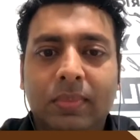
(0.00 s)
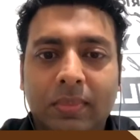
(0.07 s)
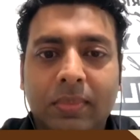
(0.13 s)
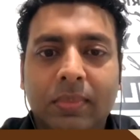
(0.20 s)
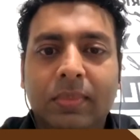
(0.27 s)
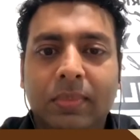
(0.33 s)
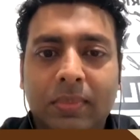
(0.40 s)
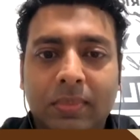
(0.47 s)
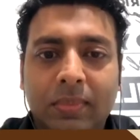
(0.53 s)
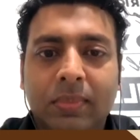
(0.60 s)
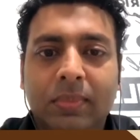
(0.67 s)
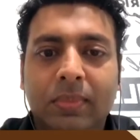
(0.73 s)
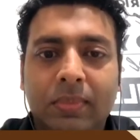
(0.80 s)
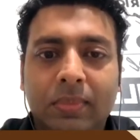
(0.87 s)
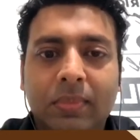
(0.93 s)

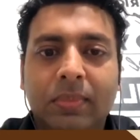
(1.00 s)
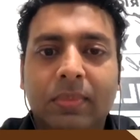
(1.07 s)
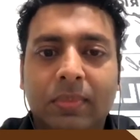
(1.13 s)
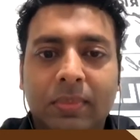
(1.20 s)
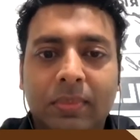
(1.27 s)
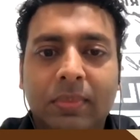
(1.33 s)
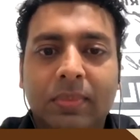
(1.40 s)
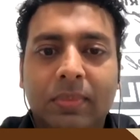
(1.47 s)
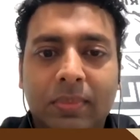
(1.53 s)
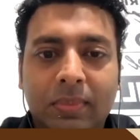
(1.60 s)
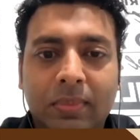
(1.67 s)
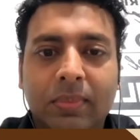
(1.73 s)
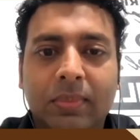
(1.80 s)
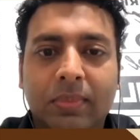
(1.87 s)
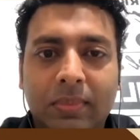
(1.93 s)

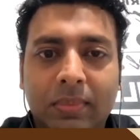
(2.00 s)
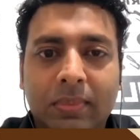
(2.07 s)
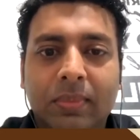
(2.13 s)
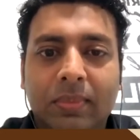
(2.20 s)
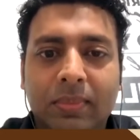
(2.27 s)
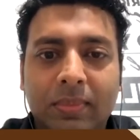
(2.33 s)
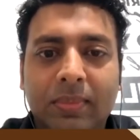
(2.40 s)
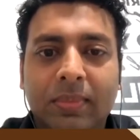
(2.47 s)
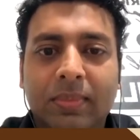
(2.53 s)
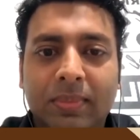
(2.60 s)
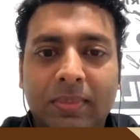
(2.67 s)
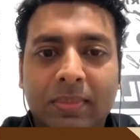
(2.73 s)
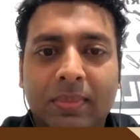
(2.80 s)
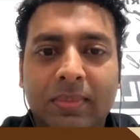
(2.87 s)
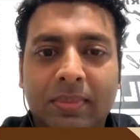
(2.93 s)

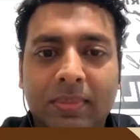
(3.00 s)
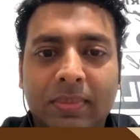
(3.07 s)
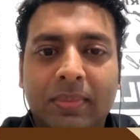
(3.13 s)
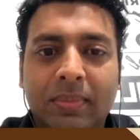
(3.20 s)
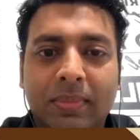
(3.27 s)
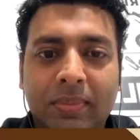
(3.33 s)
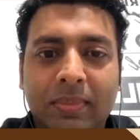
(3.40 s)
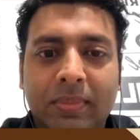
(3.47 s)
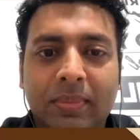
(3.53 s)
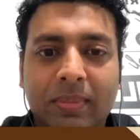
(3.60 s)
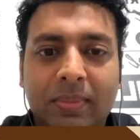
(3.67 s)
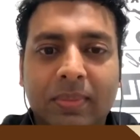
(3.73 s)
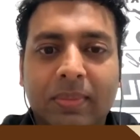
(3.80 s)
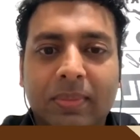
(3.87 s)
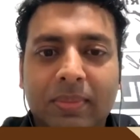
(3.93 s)

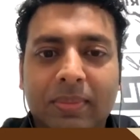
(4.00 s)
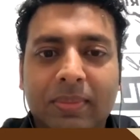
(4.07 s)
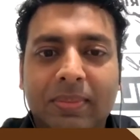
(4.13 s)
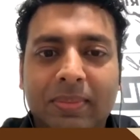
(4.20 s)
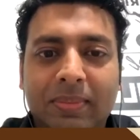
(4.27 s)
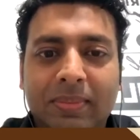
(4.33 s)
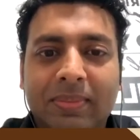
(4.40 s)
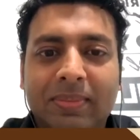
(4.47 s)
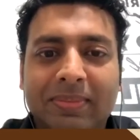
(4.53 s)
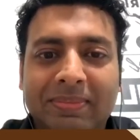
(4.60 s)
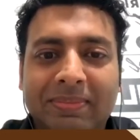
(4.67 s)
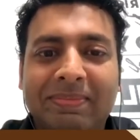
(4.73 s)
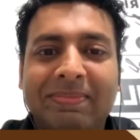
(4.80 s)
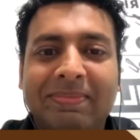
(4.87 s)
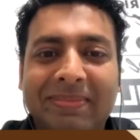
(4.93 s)
This person isn't speaking.